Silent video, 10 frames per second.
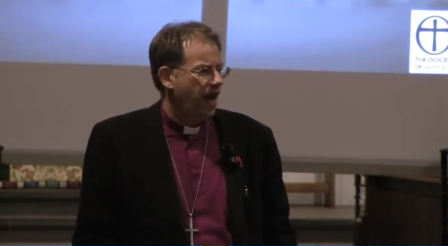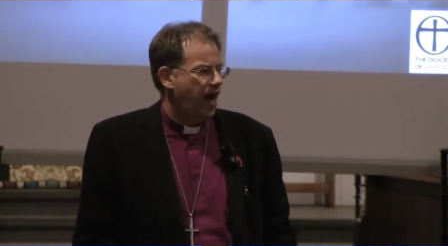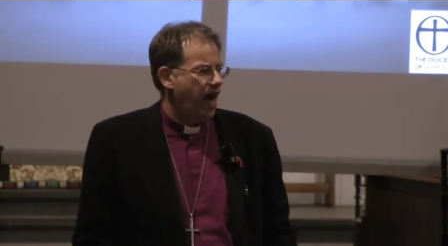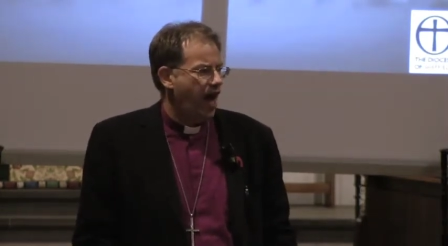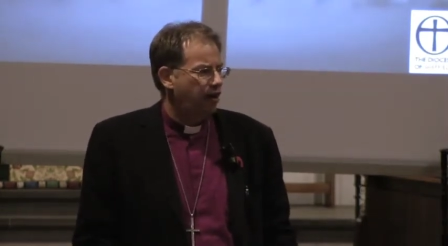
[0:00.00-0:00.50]

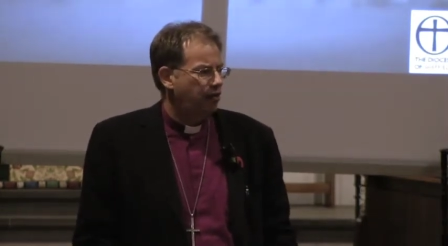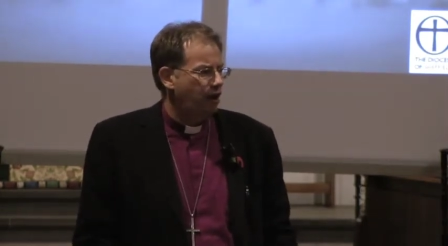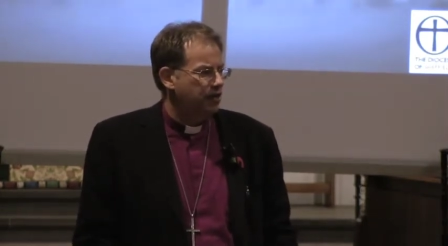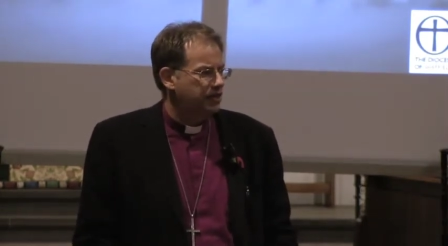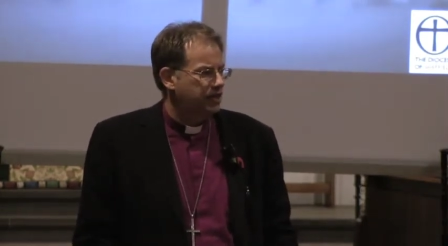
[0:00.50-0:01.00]
Uh,
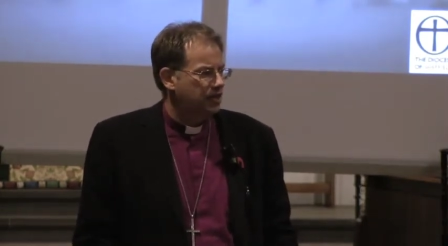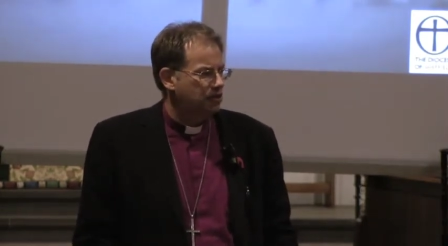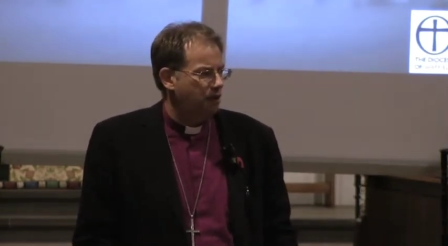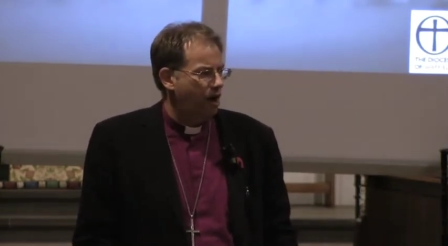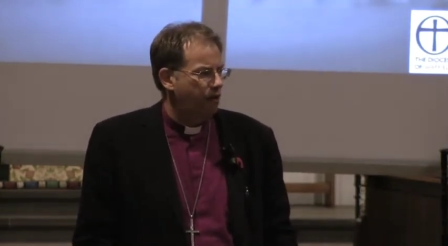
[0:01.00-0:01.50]
across the
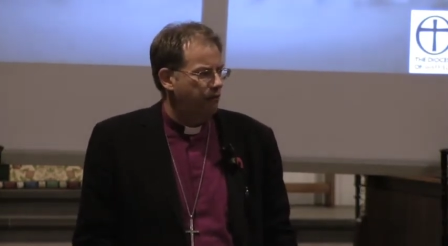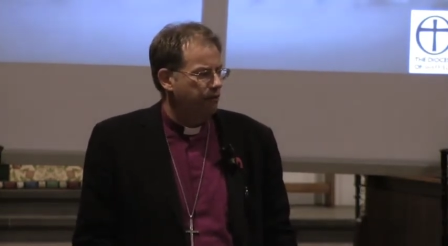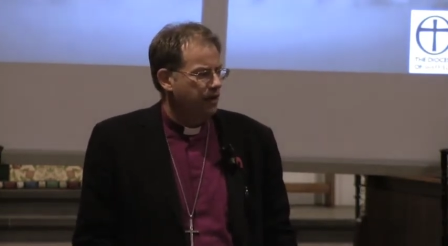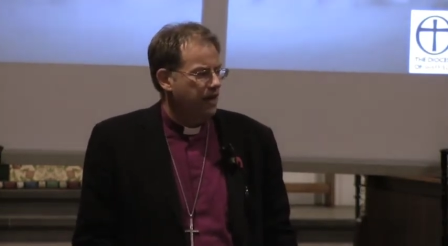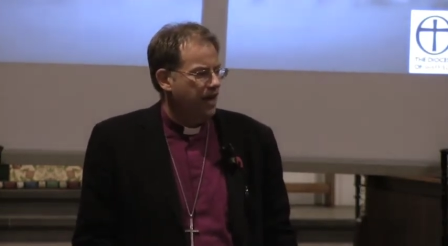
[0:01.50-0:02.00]
twelve
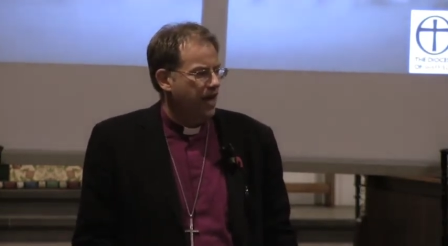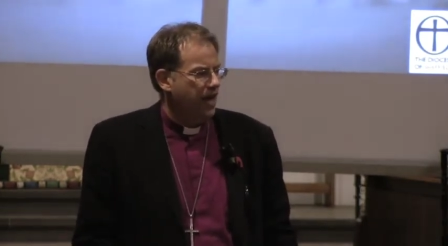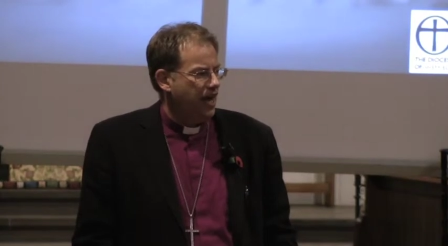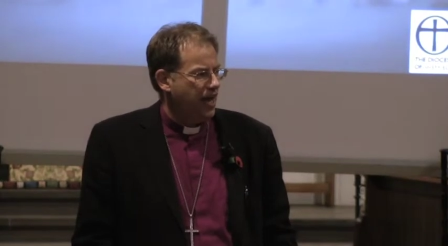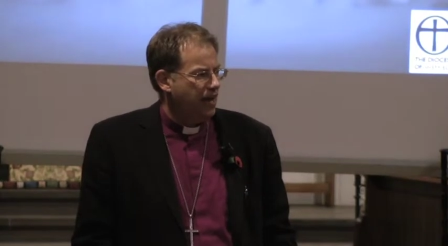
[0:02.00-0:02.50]

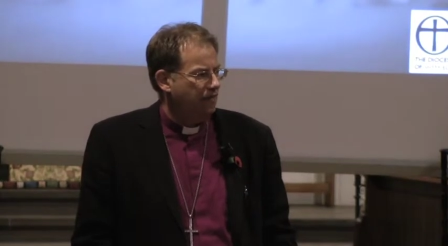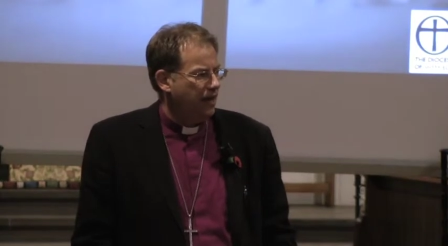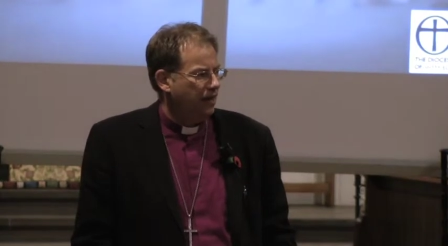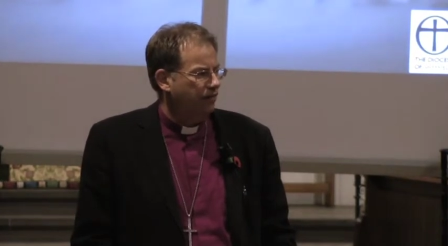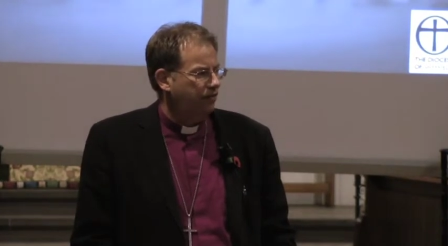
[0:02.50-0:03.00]
uh,
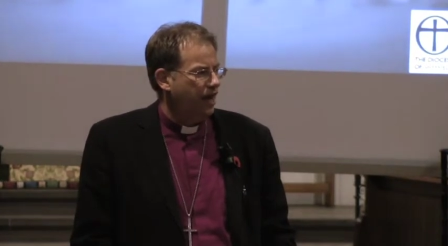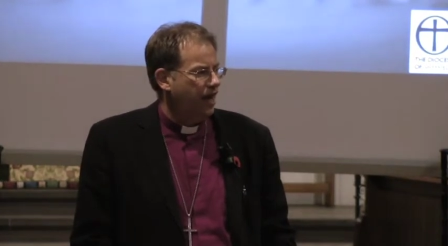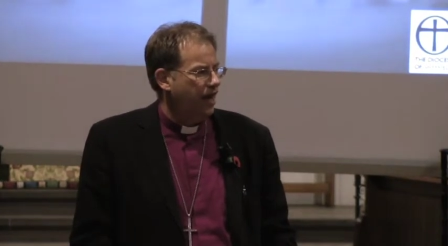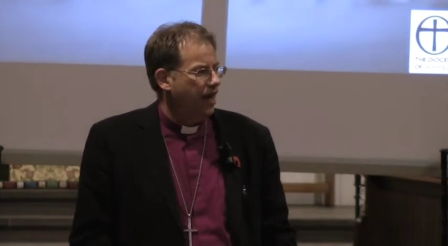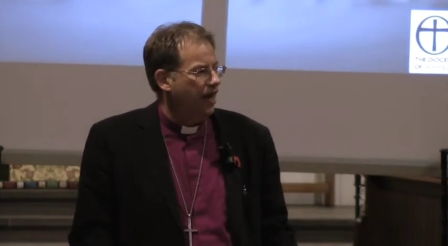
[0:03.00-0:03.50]
evenings uh,
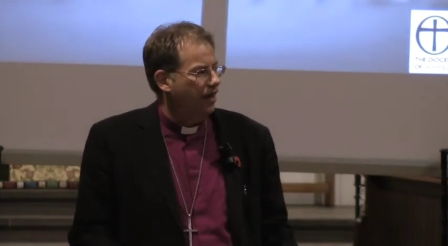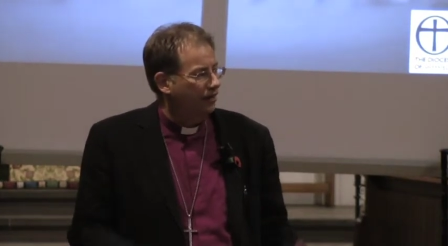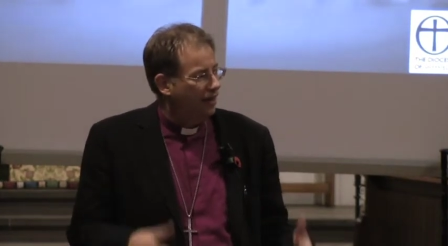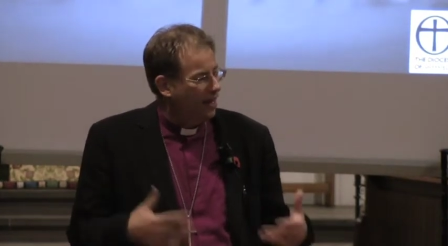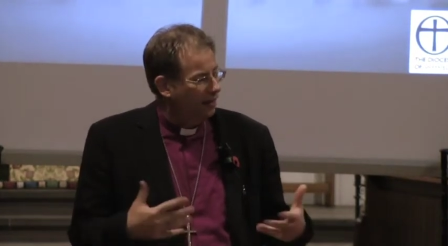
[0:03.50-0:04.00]
uh,
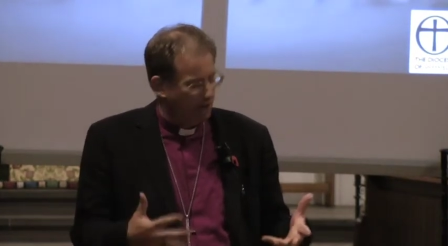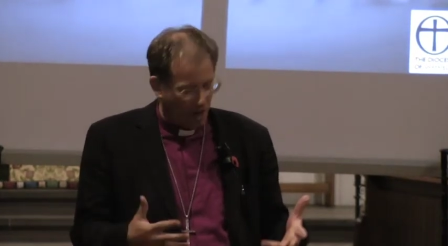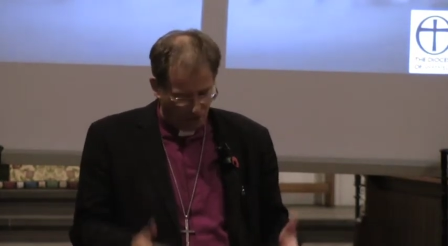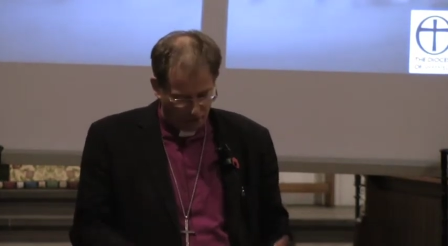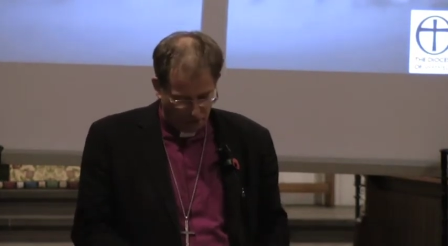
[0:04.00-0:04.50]

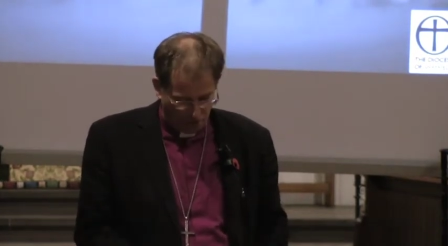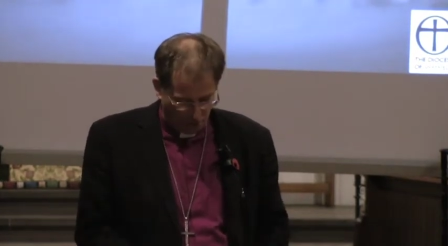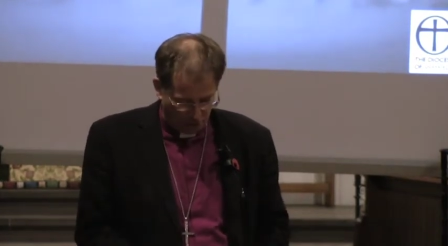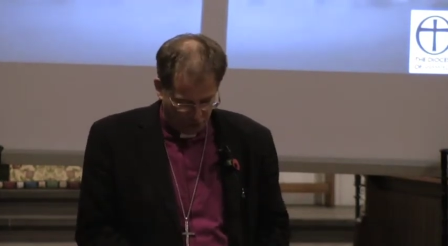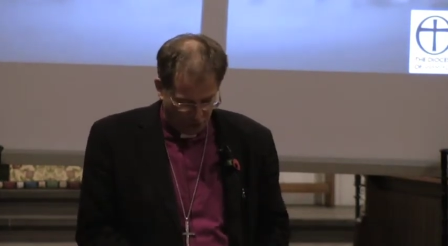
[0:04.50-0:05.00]
uh, over the
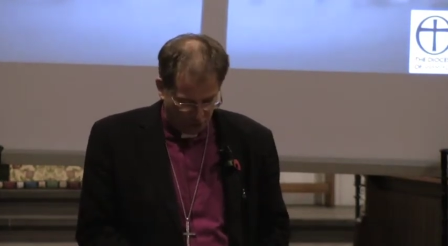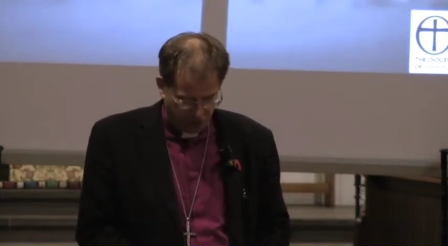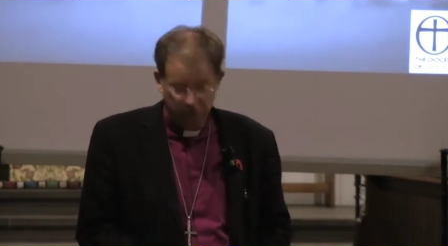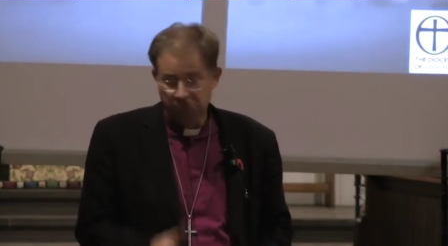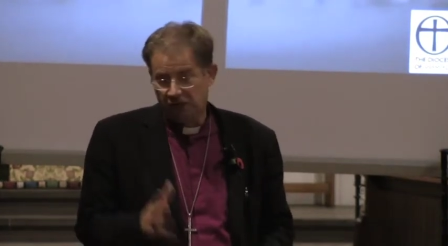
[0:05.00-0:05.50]
course
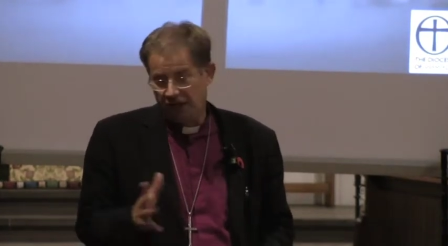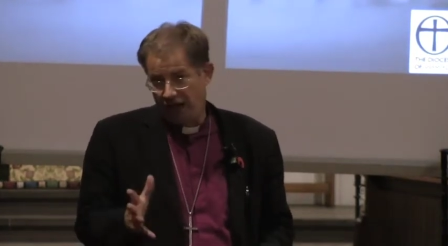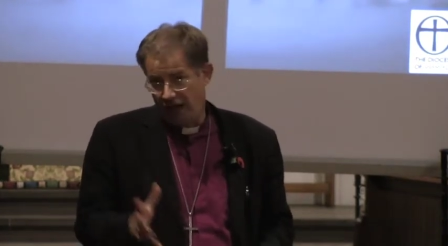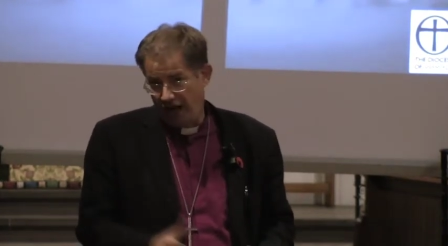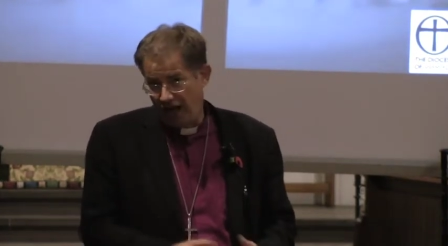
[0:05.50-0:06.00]
of
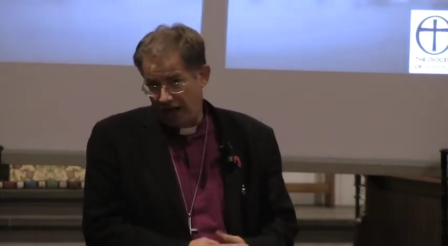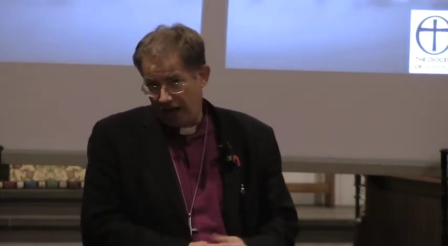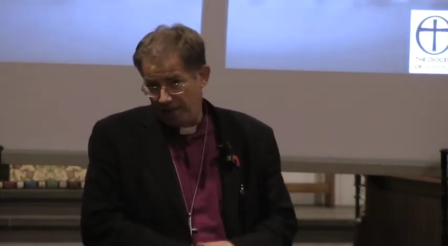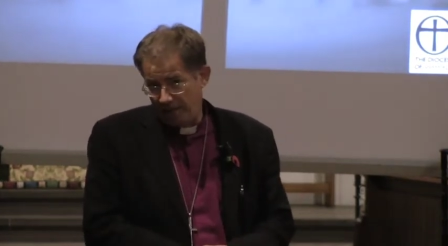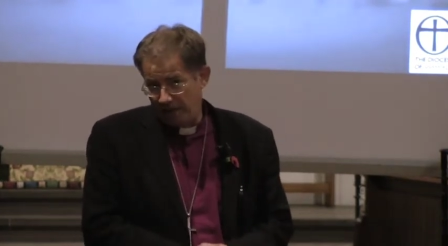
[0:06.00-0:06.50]
uh, a
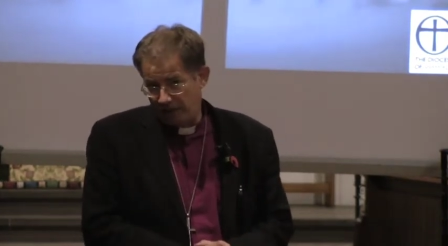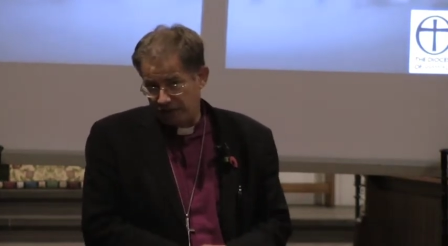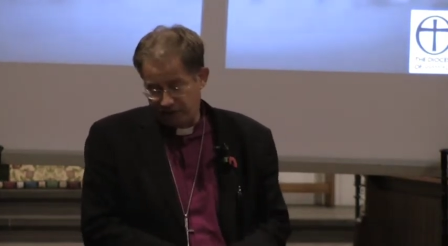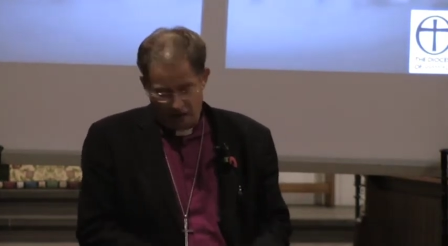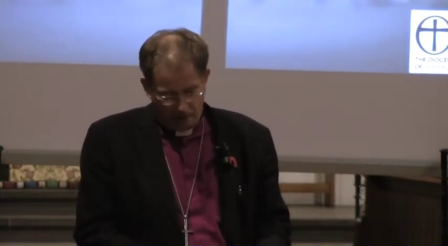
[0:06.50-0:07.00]
couple of
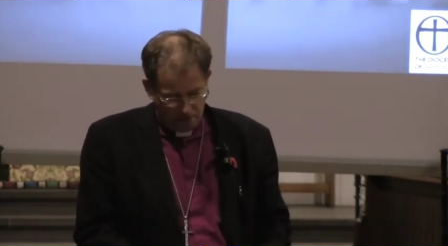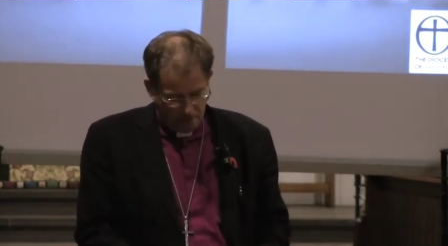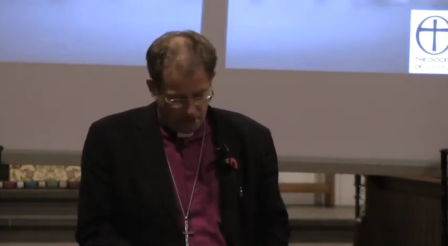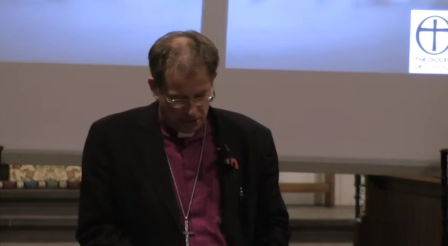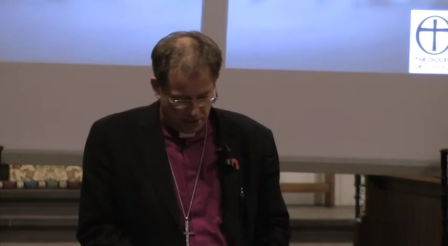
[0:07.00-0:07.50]
months uh,
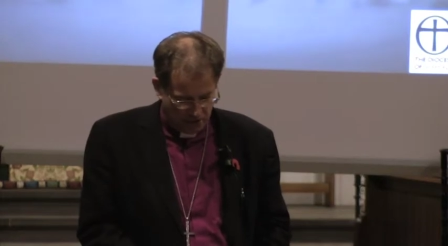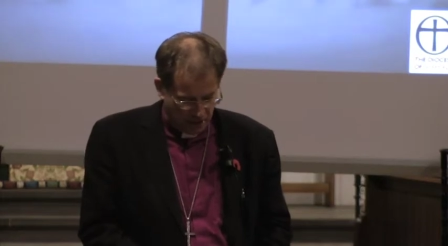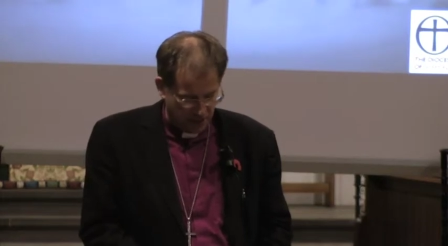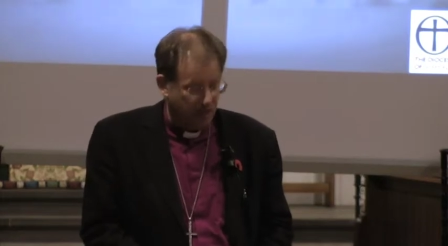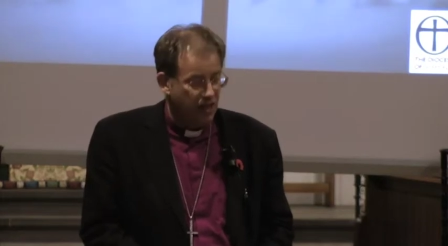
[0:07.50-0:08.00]
we've been
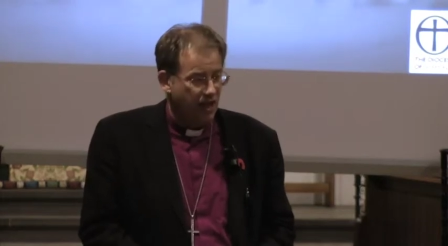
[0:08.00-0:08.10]
doing it.